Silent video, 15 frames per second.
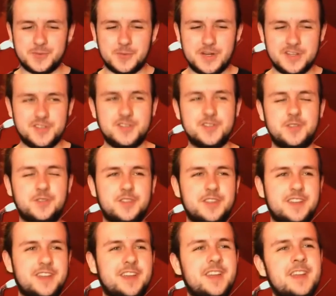expression sort of
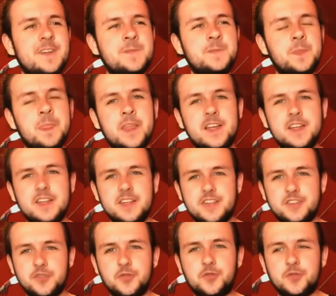there.
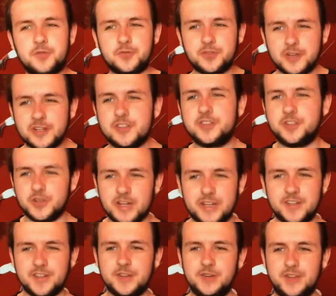He's so
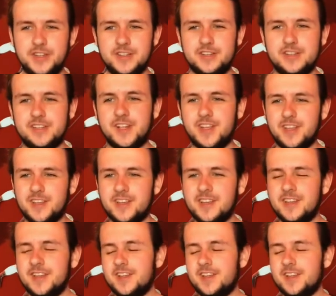frustrated with this. He's like,